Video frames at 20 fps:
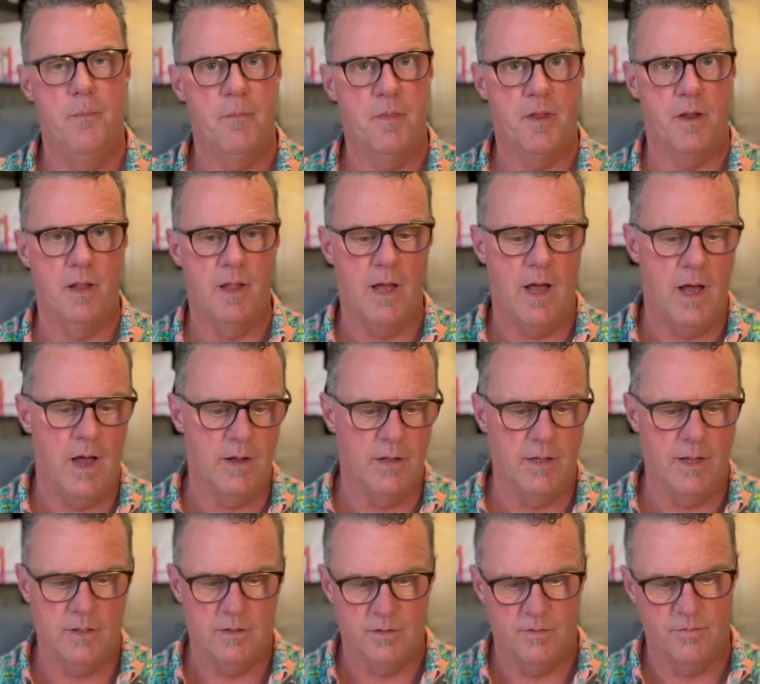that I
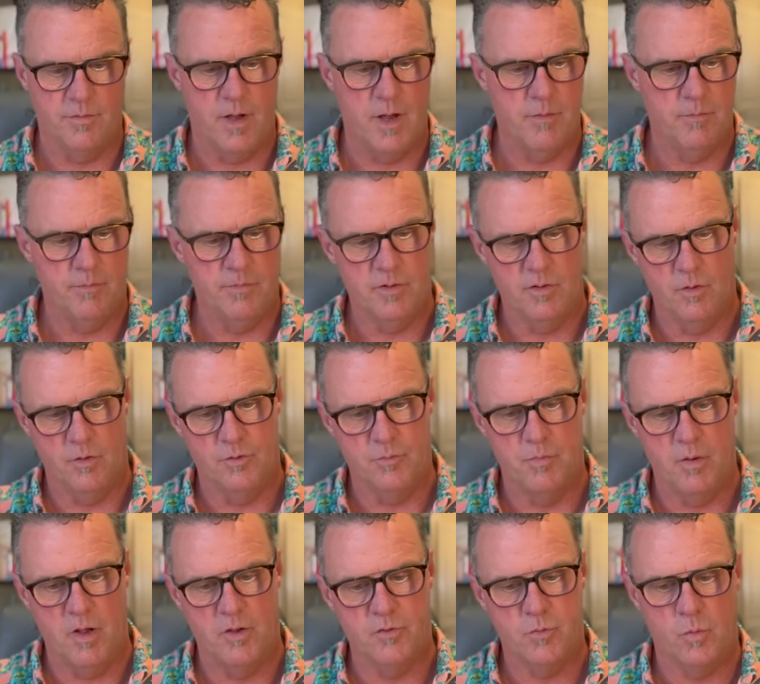like to find those
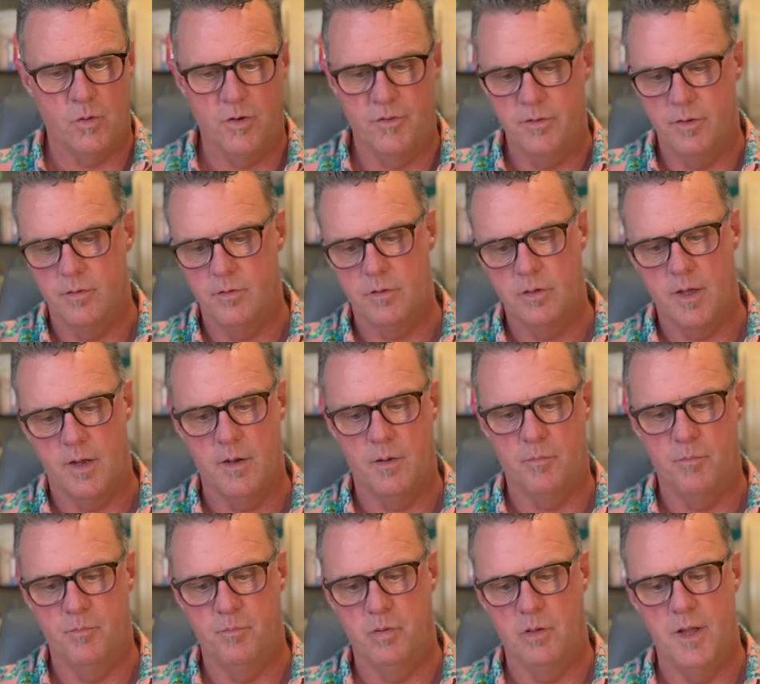buzzwords and kind
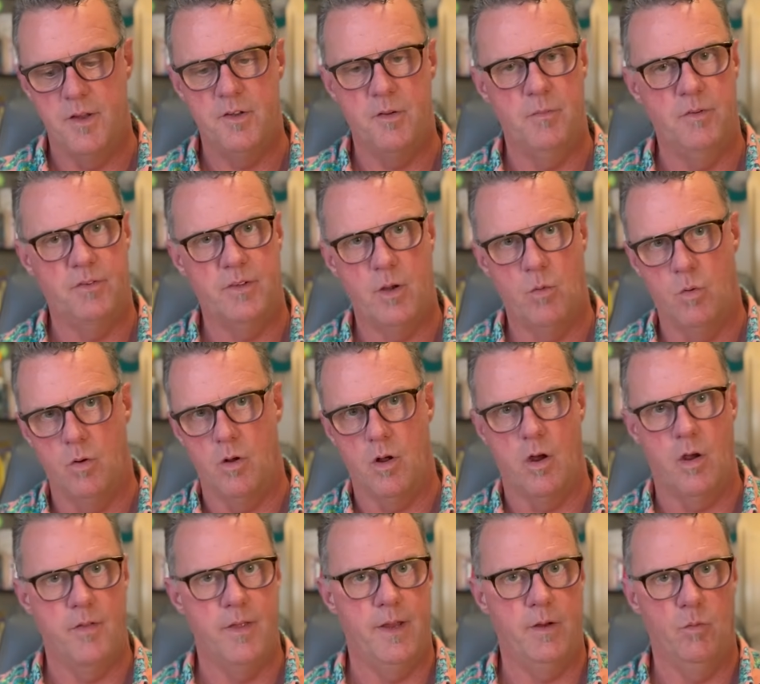of blend them and say, well,
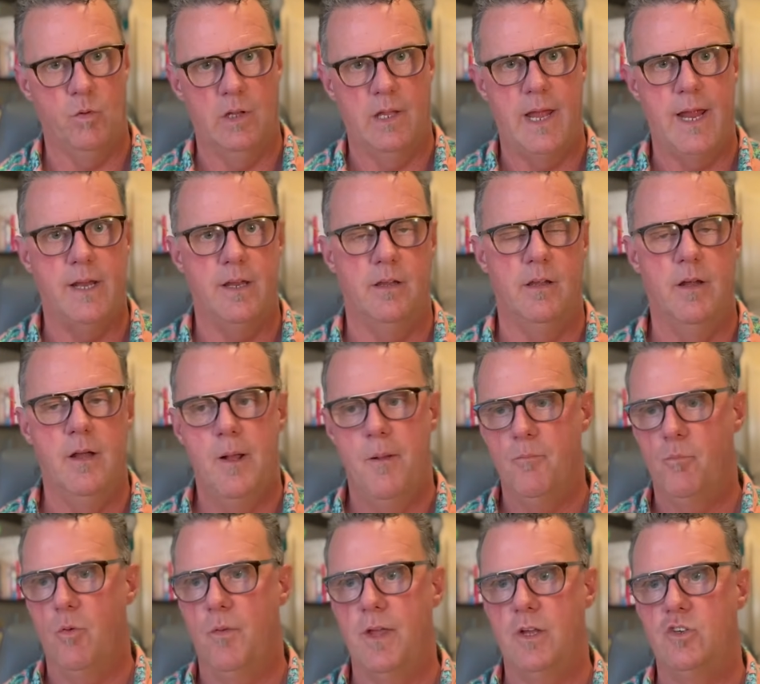are they related?
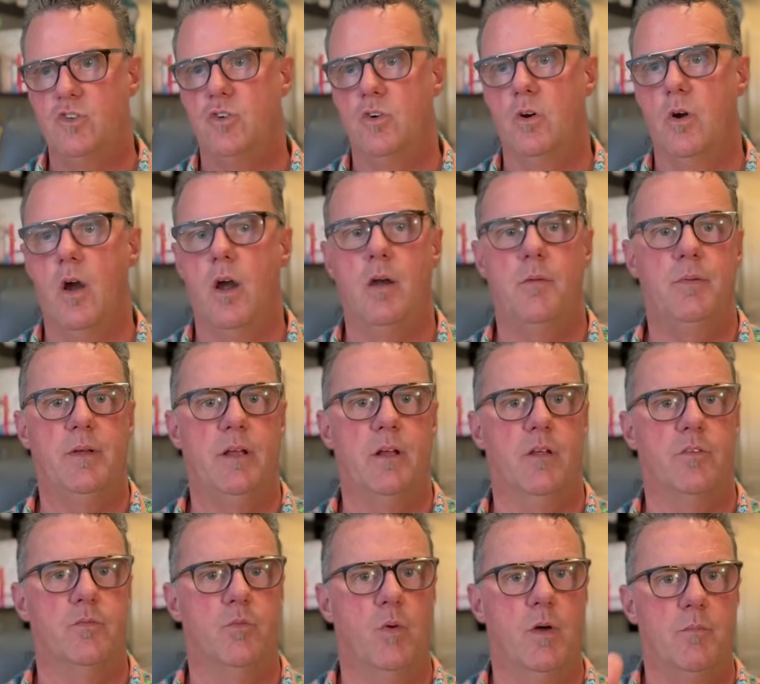Well, they sure are
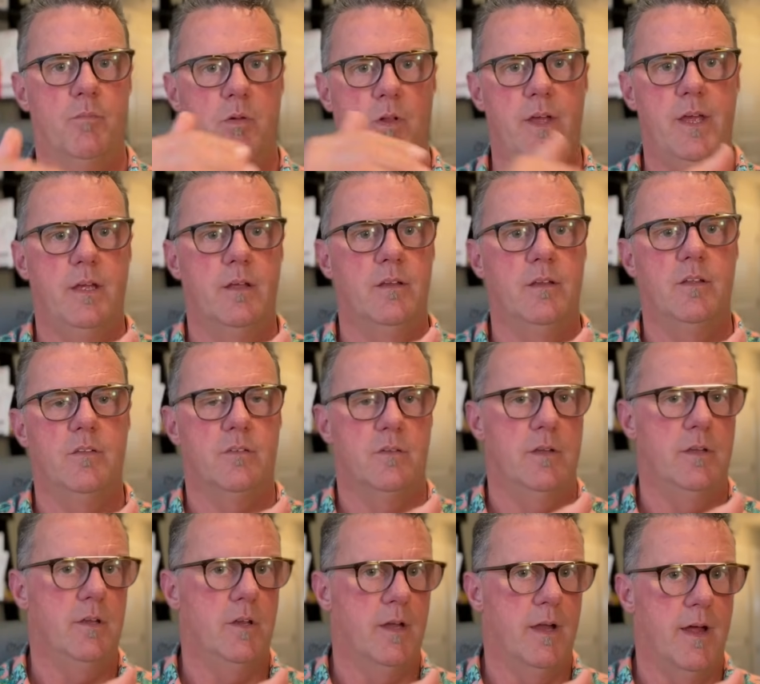because what Blinken is
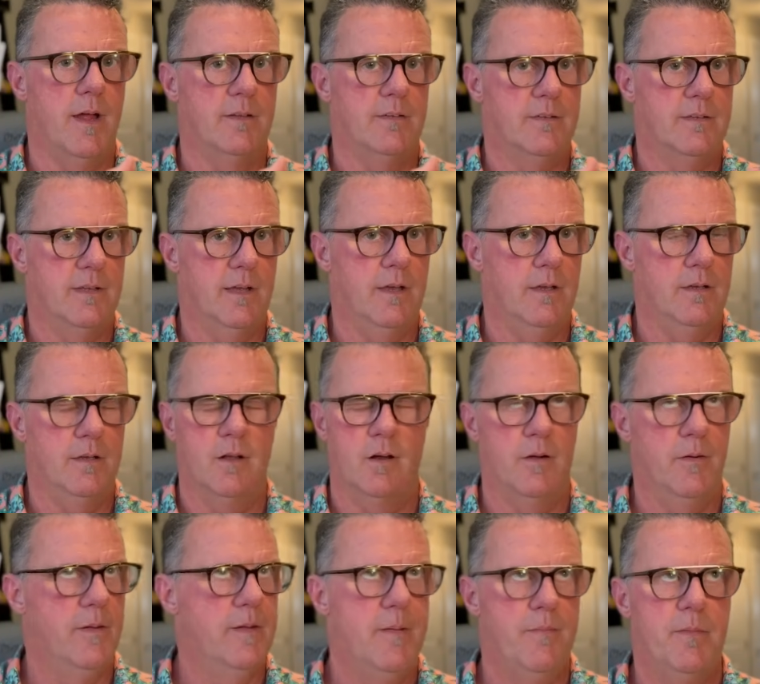in the United States,
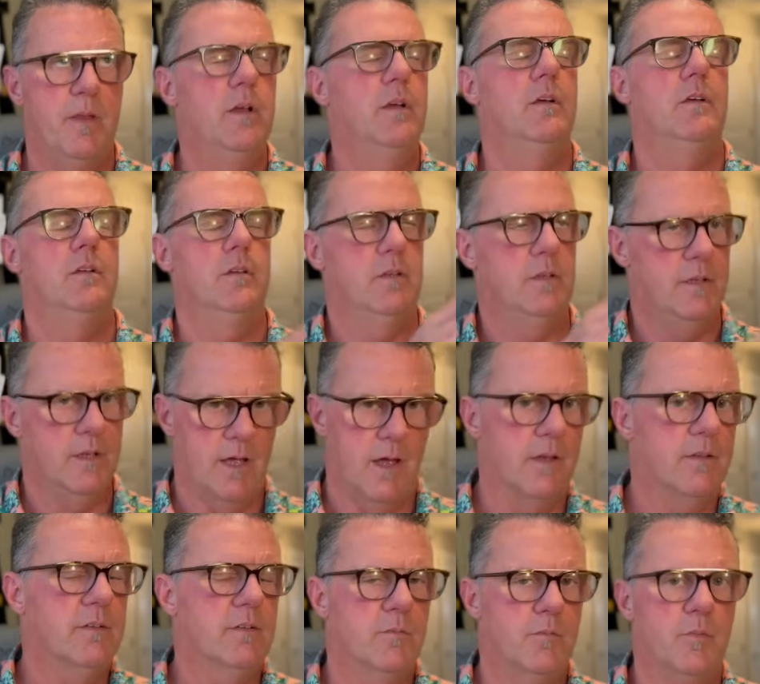no,
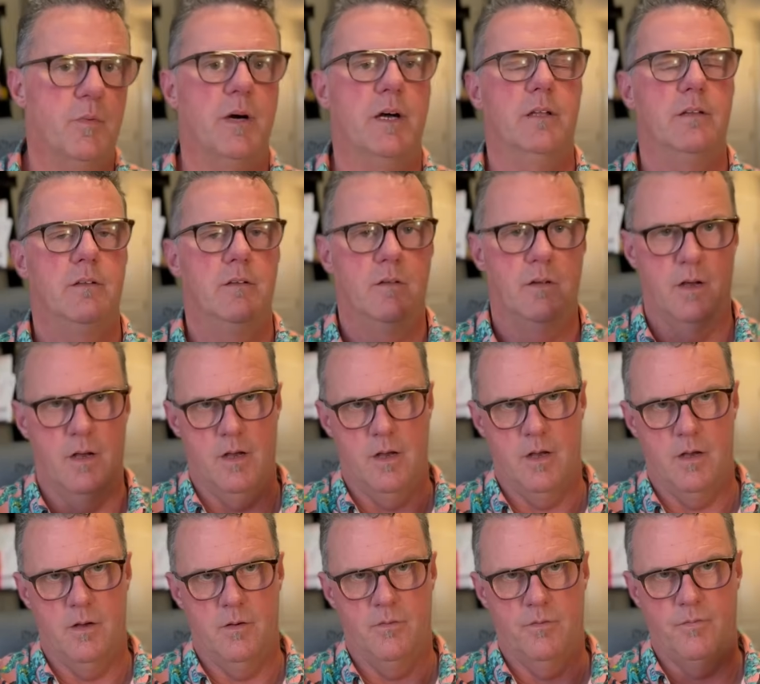yes, but
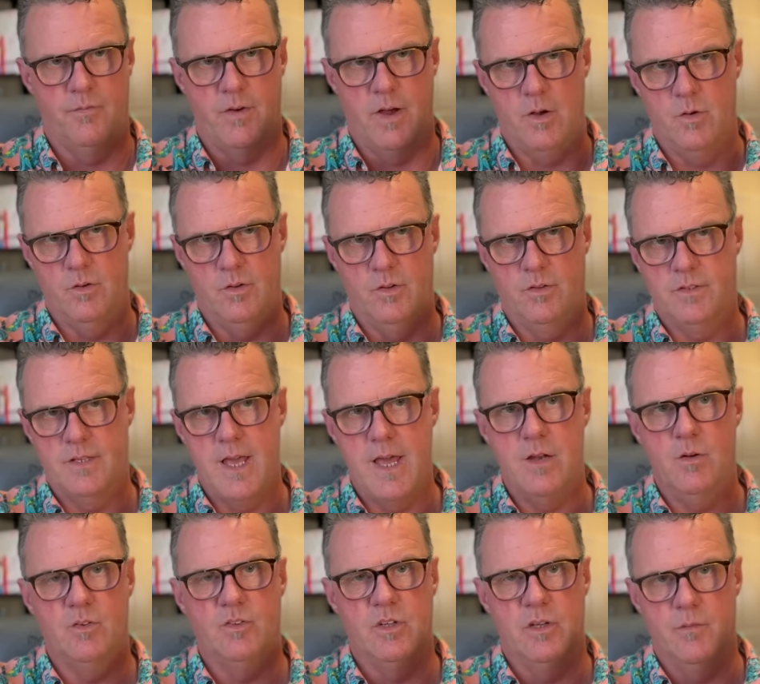uh, Fuad
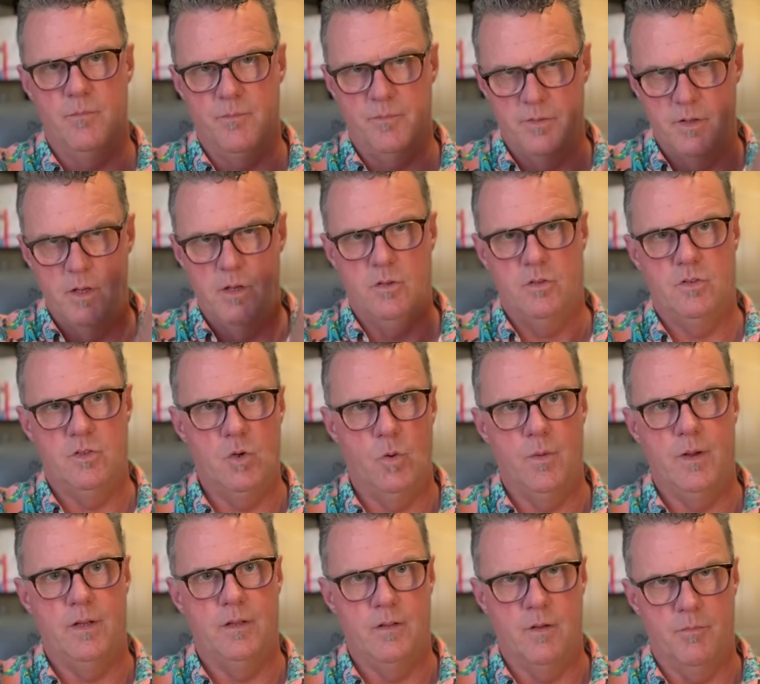Hussein is in
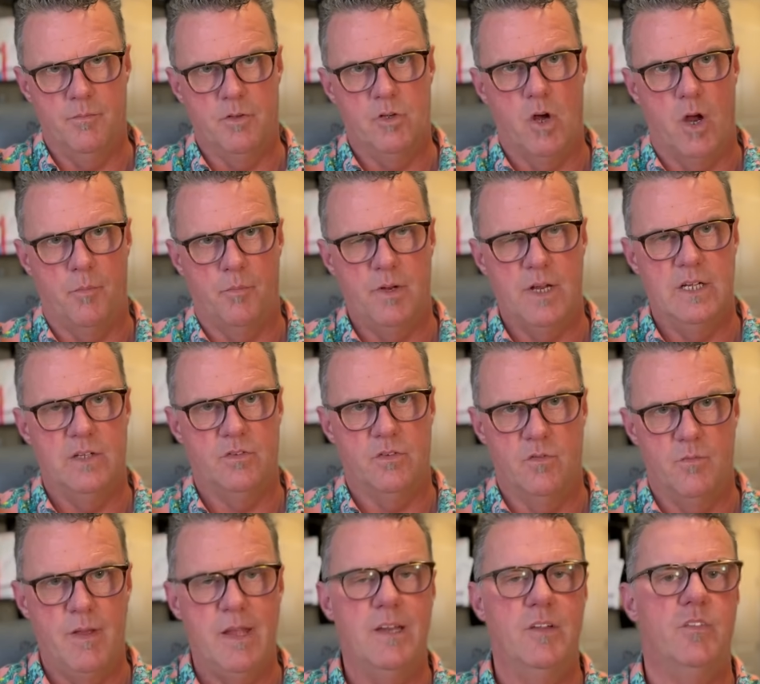doing the
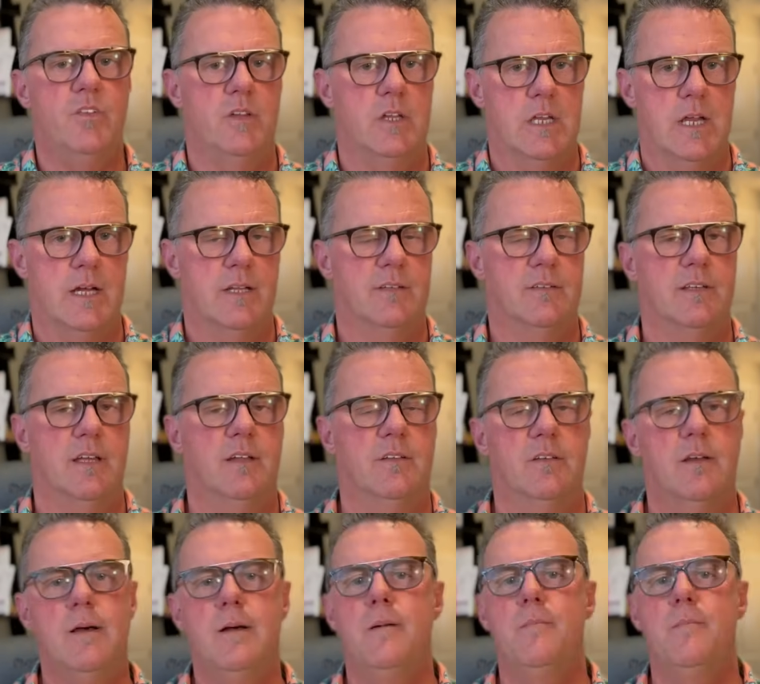comprehensive meetings in the United States